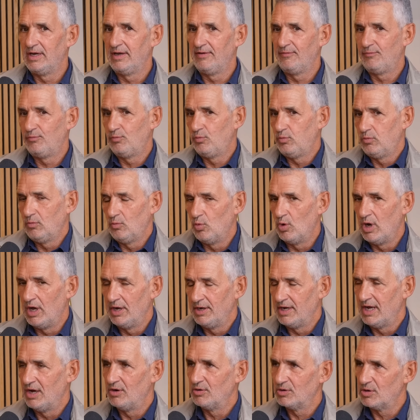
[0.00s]
I have
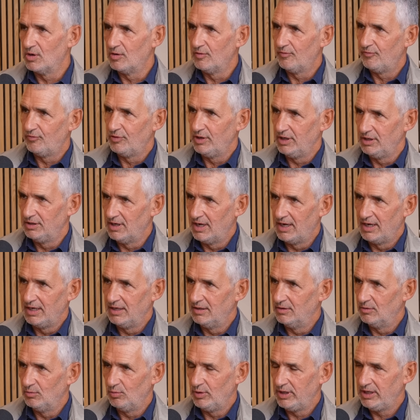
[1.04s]
one alcohol-free
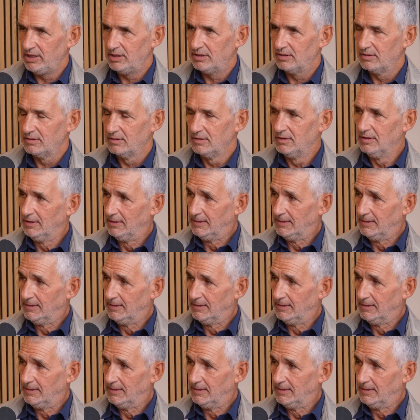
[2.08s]
day a mm-hmm. week.